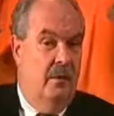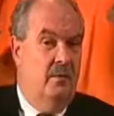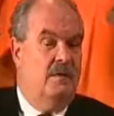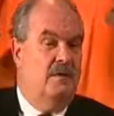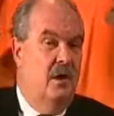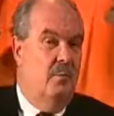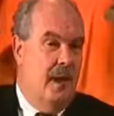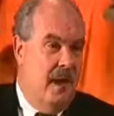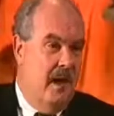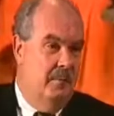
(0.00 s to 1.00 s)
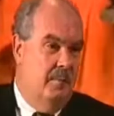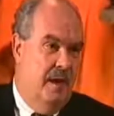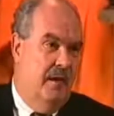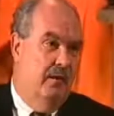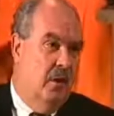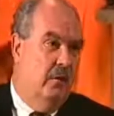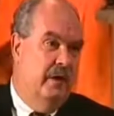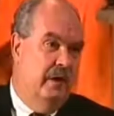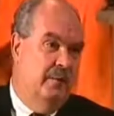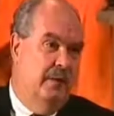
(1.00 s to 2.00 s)
You know, and it was so bad being
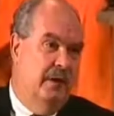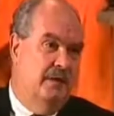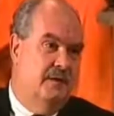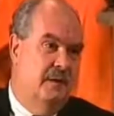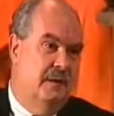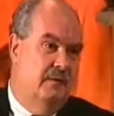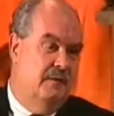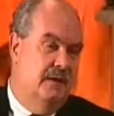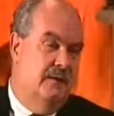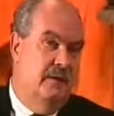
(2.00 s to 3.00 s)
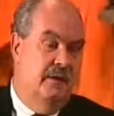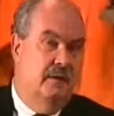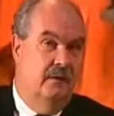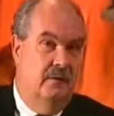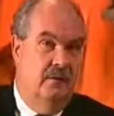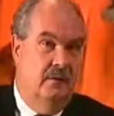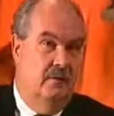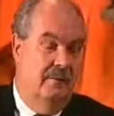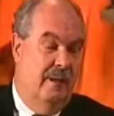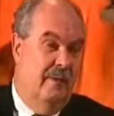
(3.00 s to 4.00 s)
alone in that place that it was even like,
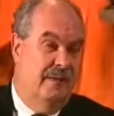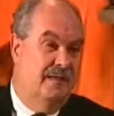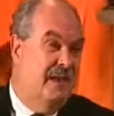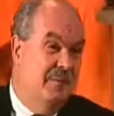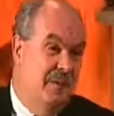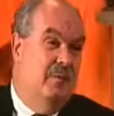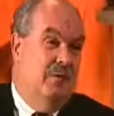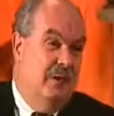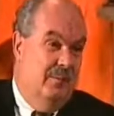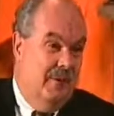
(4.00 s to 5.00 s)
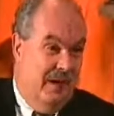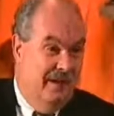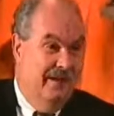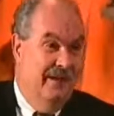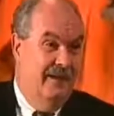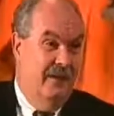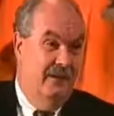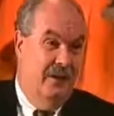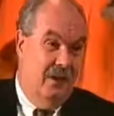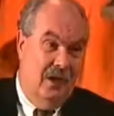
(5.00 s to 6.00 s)
well, maybe some of them will come back.
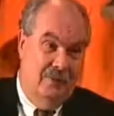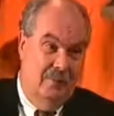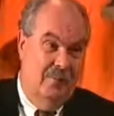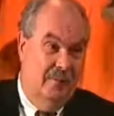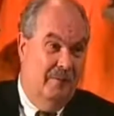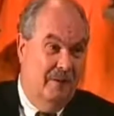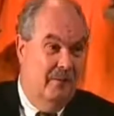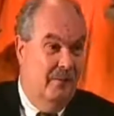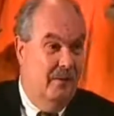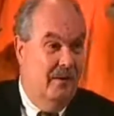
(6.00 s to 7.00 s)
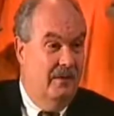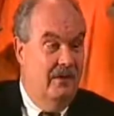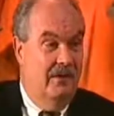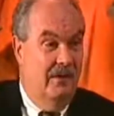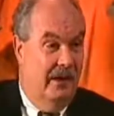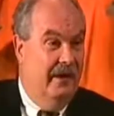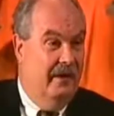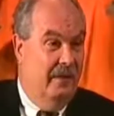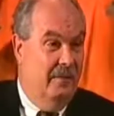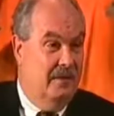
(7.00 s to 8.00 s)
You know, not all of them, but maybe, you know, I mean,
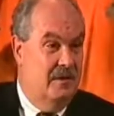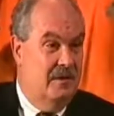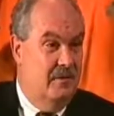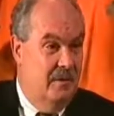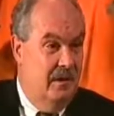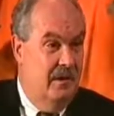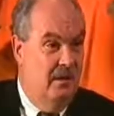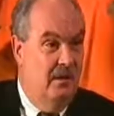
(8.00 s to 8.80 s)
you know, anything but just